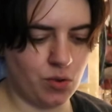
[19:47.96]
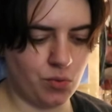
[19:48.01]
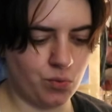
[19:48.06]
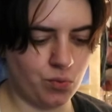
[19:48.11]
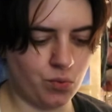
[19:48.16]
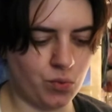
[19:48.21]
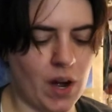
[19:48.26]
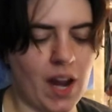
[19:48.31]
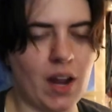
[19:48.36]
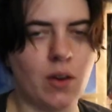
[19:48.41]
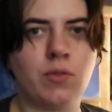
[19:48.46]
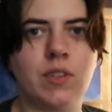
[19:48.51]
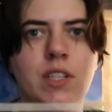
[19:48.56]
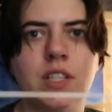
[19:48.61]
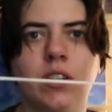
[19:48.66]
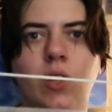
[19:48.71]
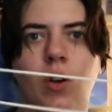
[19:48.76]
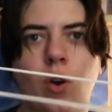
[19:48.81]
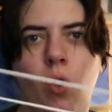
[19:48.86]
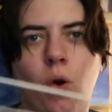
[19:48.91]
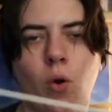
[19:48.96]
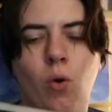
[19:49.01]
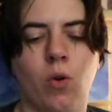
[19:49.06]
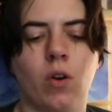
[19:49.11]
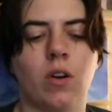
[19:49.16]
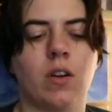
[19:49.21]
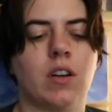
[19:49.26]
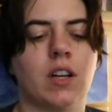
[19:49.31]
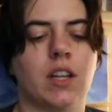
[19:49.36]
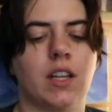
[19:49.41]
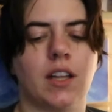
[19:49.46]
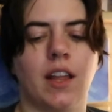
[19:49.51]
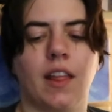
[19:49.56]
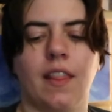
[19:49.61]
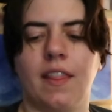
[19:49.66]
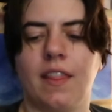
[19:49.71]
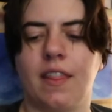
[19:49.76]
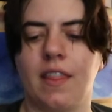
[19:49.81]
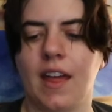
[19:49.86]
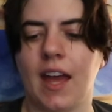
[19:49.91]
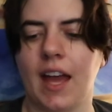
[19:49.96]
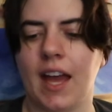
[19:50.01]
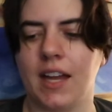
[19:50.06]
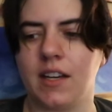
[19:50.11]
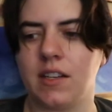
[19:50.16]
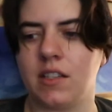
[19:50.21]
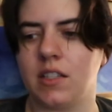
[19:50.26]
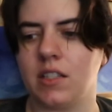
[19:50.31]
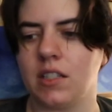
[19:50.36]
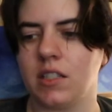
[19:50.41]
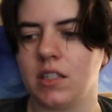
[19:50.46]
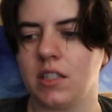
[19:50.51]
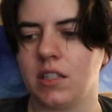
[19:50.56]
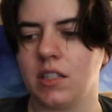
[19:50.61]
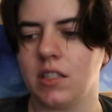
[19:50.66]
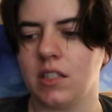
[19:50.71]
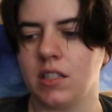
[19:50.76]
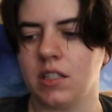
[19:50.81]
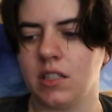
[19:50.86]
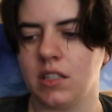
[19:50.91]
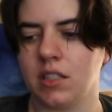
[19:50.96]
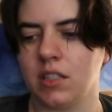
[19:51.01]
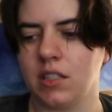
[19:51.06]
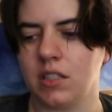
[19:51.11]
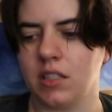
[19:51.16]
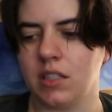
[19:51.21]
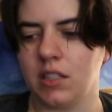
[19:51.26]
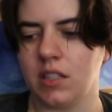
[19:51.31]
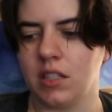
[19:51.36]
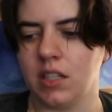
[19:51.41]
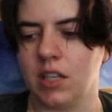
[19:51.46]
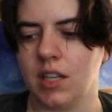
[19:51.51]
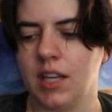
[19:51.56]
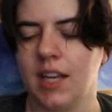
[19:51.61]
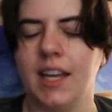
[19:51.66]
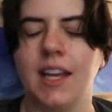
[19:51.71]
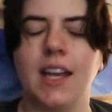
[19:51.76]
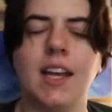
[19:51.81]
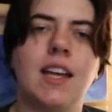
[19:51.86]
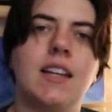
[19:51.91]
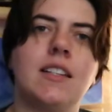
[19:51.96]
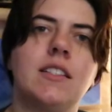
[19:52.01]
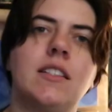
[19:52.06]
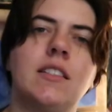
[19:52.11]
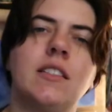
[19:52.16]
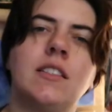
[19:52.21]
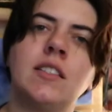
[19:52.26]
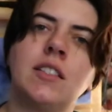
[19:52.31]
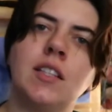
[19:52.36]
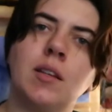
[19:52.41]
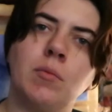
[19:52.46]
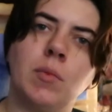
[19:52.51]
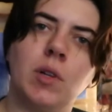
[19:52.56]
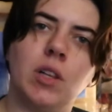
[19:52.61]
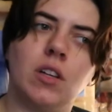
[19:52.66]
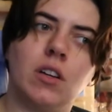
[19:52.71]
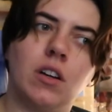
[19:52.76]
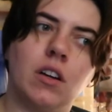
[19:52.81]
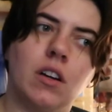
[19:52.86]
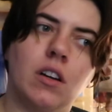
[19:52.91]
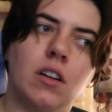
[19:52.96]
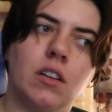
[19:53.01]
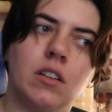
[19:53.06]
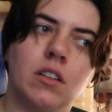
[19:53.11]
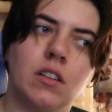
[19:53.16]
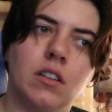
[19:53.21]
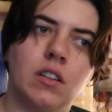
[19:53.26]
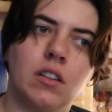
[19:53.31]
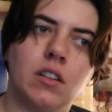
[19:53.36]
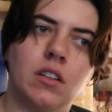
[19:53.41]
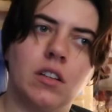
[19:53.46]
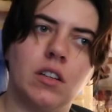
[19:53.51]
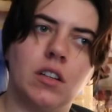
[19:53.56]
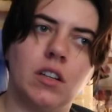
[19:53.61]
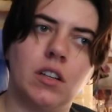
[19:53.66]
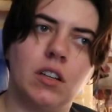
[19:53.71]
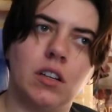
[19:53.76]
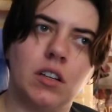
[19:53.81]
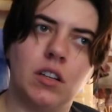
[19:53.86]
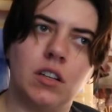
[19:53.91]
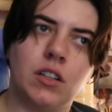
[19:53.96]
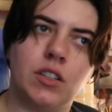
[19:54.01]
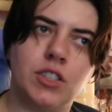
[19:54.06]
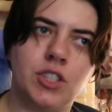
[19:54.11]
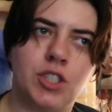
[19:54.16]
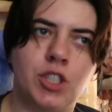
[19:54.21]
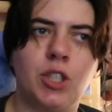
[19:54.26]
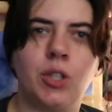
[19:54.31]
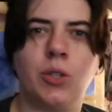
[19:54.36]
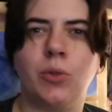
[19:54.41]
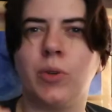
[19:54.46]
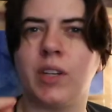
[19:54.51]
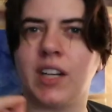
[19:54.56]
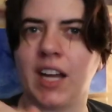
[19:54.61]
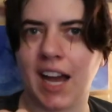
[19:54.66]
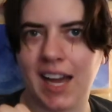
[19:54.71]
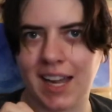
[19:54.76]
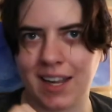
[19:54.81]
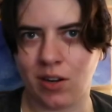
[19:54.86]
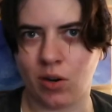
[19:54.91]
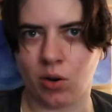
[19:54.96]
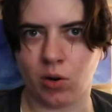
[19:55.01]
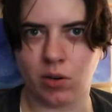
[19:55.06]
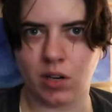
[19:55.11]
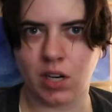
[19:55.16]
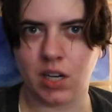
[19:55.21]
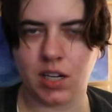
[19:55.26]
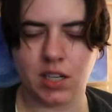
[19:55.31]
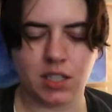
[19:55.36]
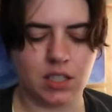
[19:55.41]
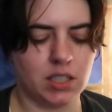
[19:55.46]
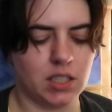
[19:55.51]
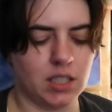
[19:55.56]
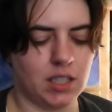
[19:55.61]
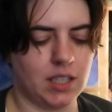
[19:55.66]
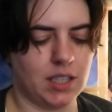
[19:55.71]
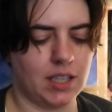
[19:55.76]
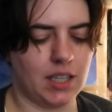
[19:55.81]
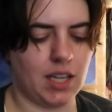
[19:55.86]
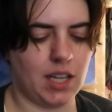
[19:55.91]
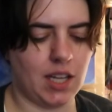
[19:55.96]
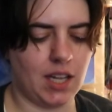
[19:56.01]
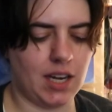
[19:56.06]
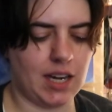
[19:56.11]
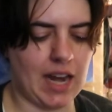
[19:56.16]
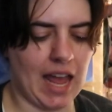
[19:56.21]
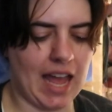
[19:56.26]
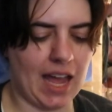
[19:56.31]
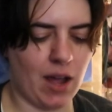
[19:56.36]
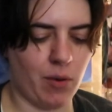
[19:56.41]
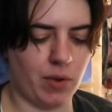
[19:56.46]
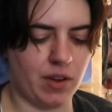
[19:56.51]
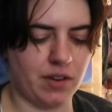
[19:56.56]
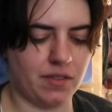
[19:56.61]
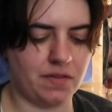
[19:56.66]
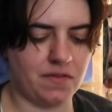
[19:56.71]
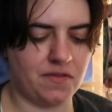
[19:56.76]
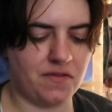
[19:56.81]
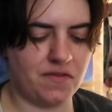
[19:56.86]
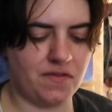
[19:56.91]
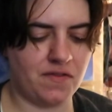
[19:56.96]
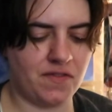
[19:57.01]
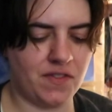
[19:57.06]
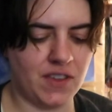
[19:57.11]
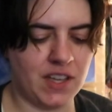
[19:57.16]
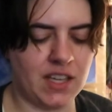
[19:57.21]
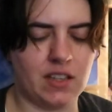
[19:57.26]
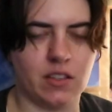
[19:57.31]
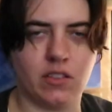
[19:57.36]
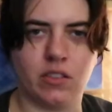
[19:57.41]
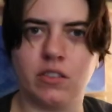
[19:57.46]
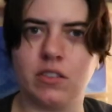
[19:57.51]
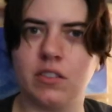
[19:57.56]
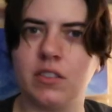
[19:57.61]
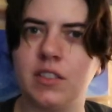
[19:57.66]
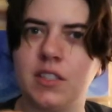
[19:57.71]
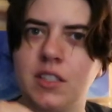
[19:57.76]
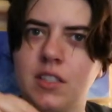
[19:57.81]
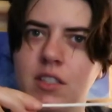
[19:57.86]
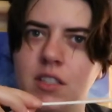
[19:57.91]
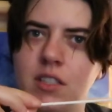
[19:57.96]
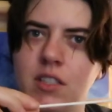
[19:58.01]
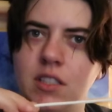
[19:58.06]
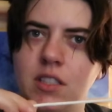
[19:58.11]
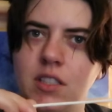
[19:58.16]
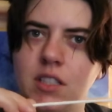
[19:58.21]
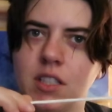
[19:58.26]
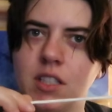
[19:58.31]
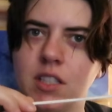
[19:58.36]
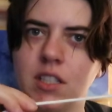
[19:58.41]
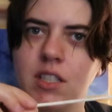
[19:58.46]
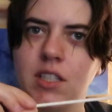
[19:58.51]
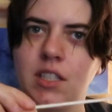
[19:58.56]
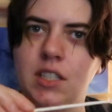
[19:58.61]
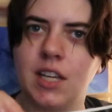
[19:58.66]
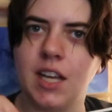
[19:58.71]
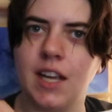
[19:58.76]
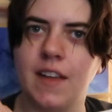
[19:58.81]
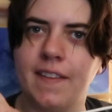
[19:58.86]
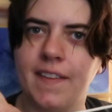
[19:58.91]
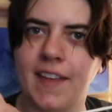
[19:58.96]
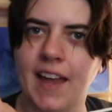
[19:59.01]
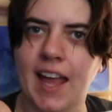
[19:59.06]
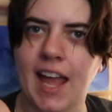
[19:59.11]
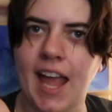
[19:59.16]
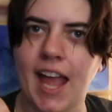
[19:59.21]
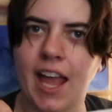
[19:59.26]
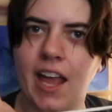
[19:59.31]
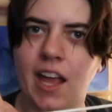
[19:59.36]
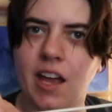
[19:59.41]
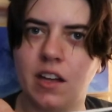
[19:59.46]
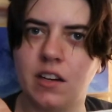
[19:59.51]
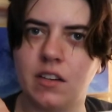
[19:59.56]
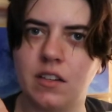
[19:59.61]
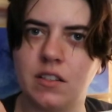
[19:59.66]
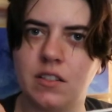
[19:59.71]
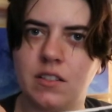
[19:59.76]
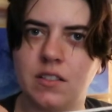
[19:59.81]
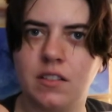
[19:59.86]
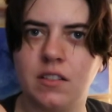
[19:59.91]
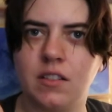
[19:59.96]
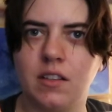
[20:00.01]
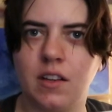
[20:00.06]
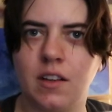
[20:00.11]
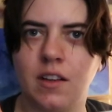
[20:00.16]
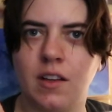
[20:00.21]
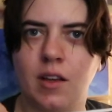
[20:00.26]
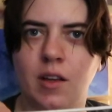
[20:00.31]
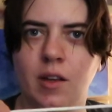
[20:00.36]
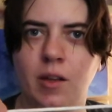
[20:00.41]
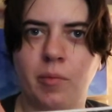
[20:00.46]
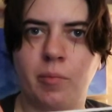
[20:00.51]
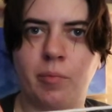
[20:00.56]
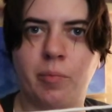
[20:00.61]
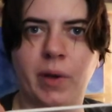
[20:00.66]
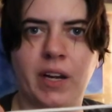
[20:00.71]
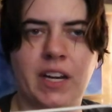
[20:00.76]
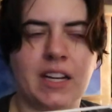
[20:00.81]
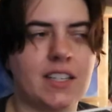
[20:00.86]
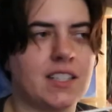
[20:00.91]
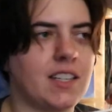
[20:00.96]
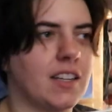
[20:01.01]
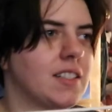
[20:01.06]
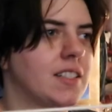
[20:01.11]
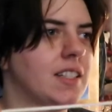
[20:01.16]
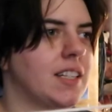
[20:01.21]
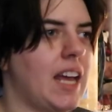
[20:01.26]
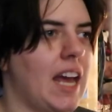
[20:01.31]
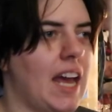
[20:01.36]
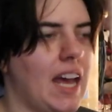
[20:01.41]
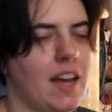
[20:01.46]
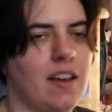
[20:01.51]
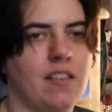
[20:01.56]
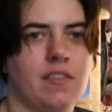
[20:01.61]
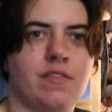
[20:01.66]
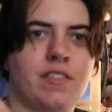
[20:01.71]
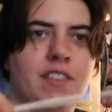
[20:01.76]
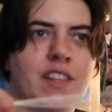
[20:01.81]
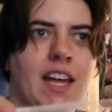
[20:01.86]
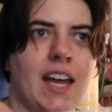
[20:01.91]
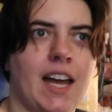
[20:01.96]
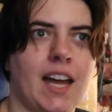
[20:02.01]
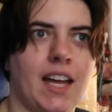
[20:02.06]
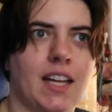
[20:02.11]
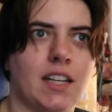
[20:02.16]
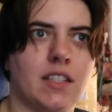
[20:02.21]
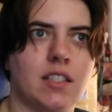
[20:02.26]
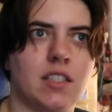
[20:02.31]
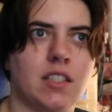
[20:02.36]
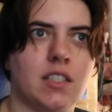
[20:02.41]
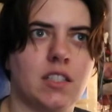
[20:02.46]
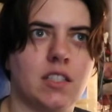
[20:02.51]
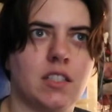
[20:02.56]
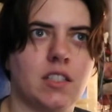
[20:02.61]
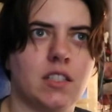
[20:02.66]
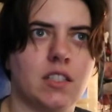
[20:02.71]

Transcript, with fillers: rounded cord that is similar to an I cord in how it feels in the hand, but it doesn't have that